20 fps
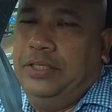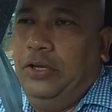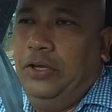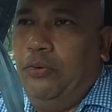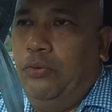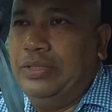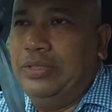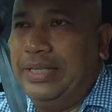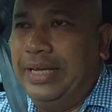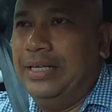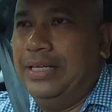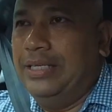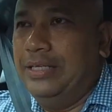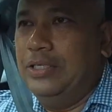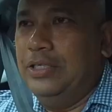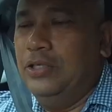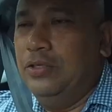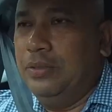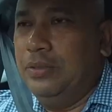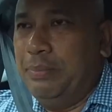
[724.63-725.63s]
once again,
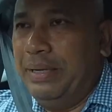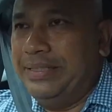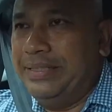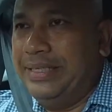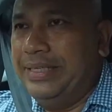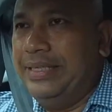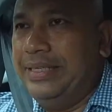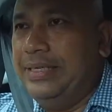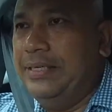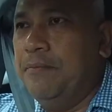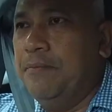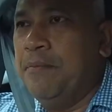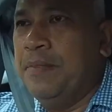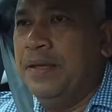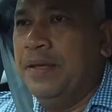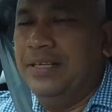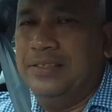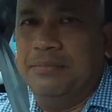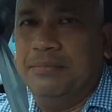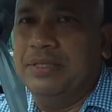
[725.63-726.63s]
basically
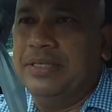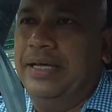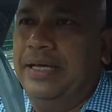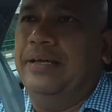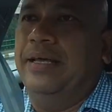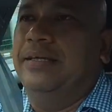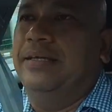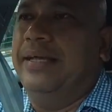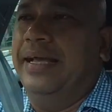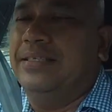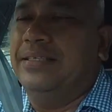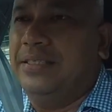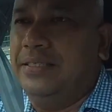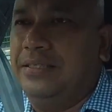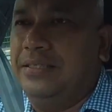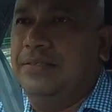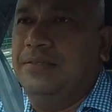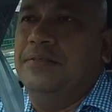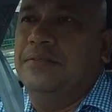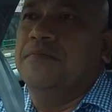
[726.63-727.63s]
it's something that I
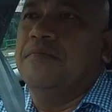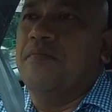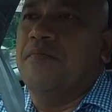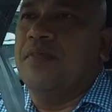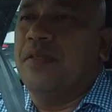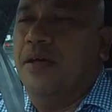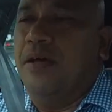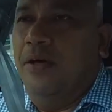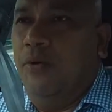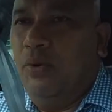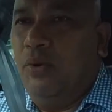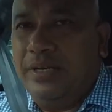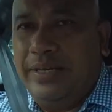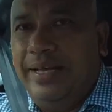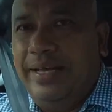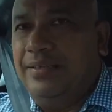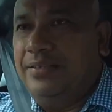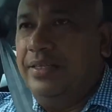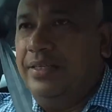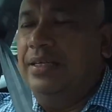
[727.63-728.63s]
guess what
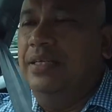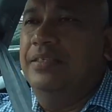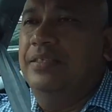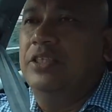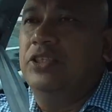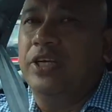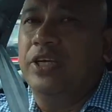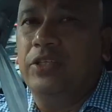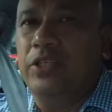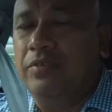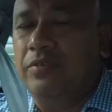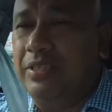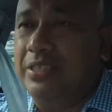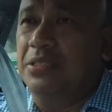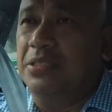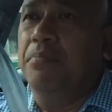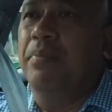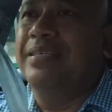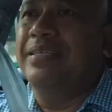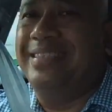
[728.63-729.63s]
Kia has done is they try to give you
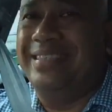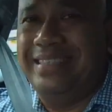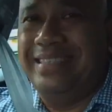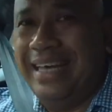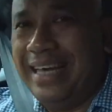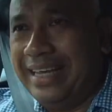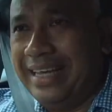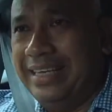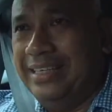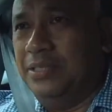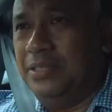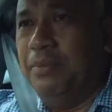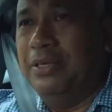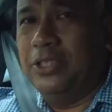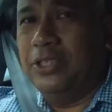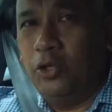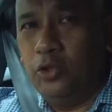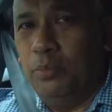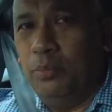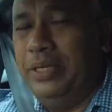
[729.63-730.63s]
as much tech and as much
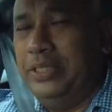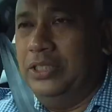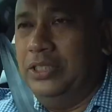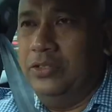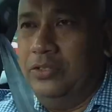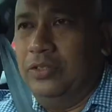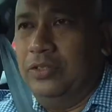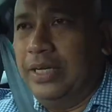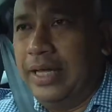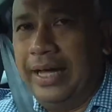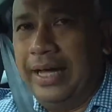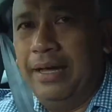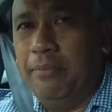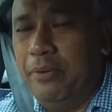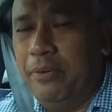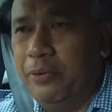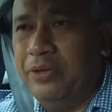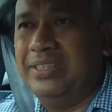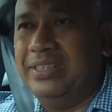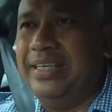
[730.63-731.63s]
automation into the car,
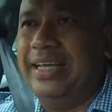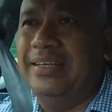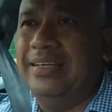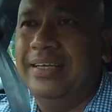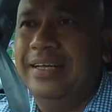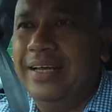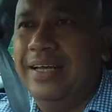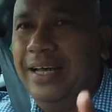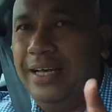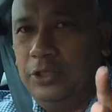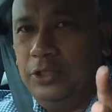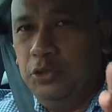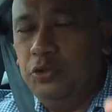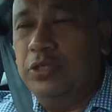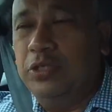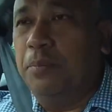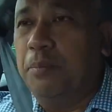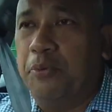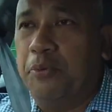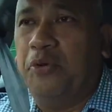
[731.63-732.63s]
but once again, due
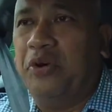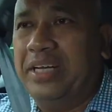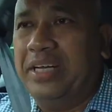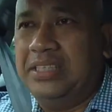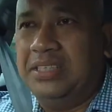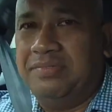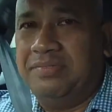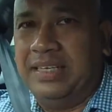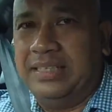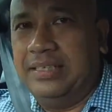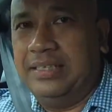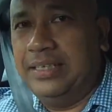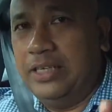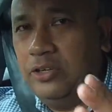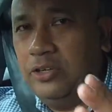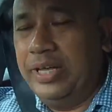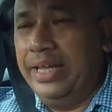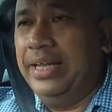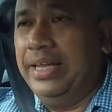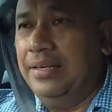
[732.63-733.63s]
to the price factor that
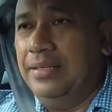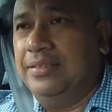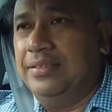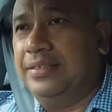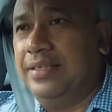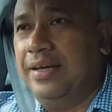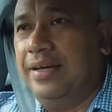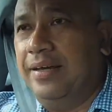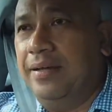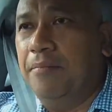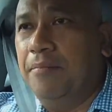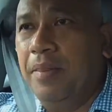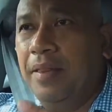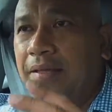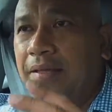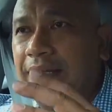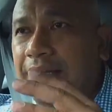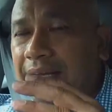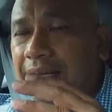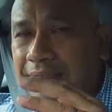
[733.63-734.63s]
you're getting in this car,
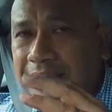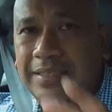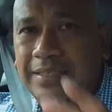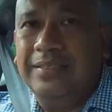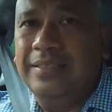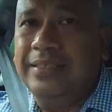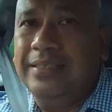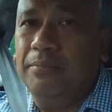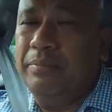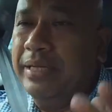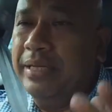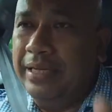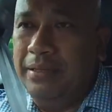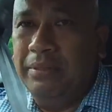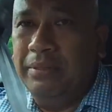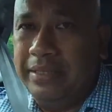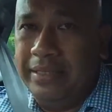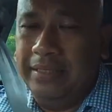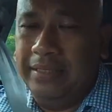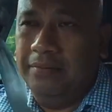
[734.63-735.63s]
certain things are being
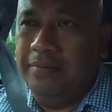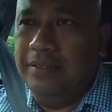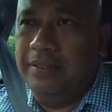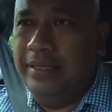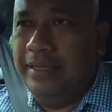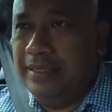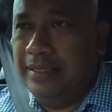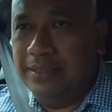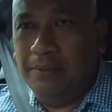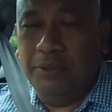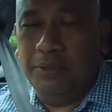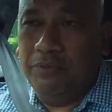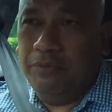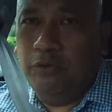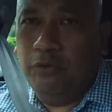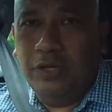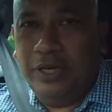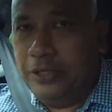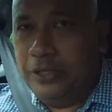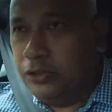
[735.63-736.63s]
limited. For example,
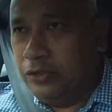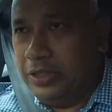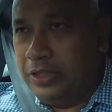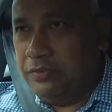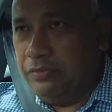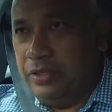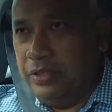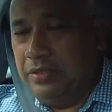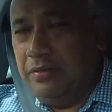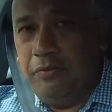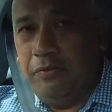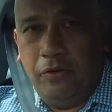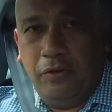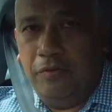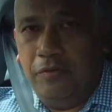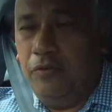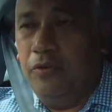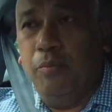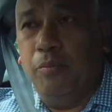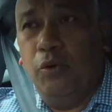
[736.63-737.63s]
full electronics for
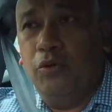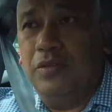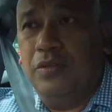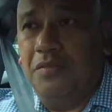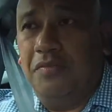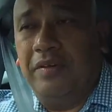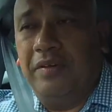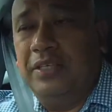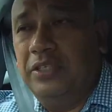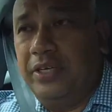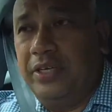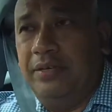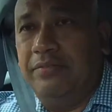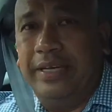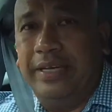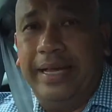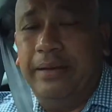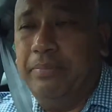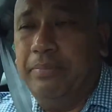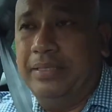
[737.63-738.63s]
both the front driver
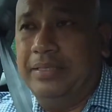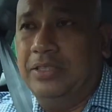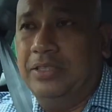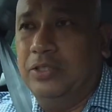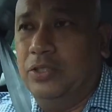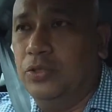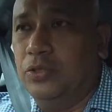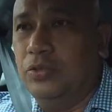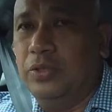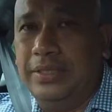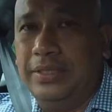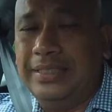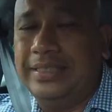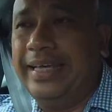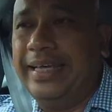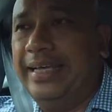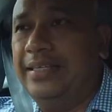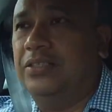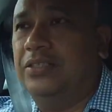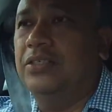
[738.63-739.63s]
and passenger. So in this
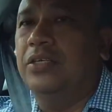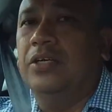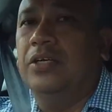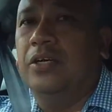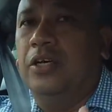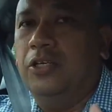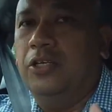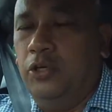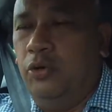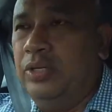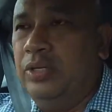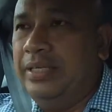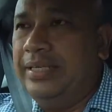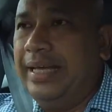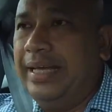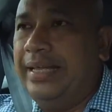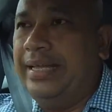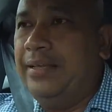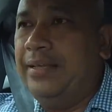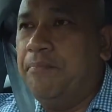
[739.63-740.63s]
case, you're only
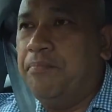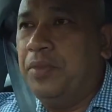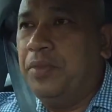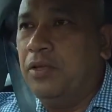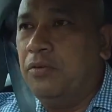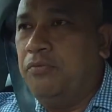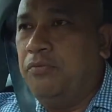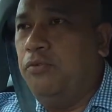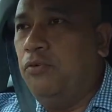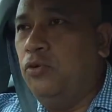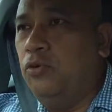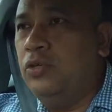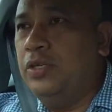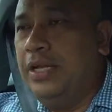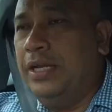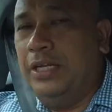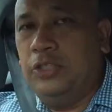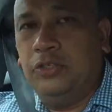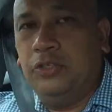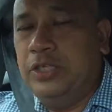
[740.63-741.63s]
getting full
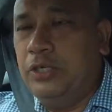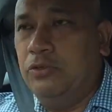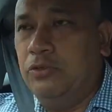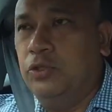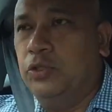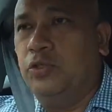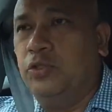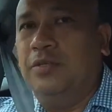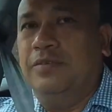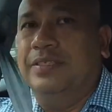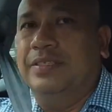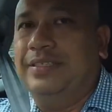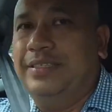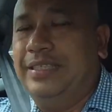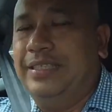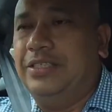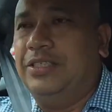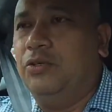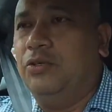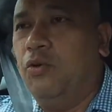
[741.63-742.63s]
electronic control of the
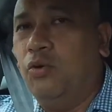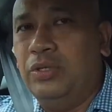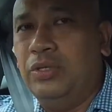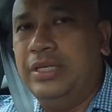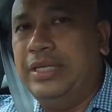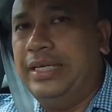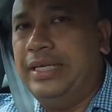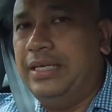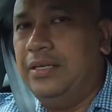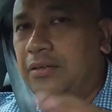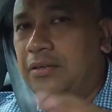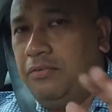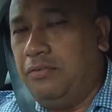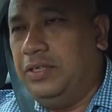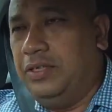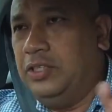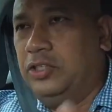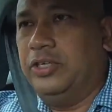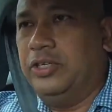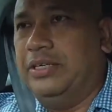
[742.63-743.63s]
seats only for
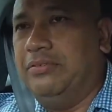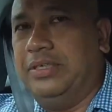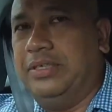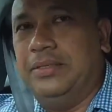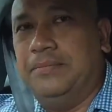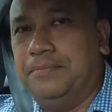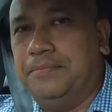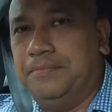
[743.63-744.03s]
the driver.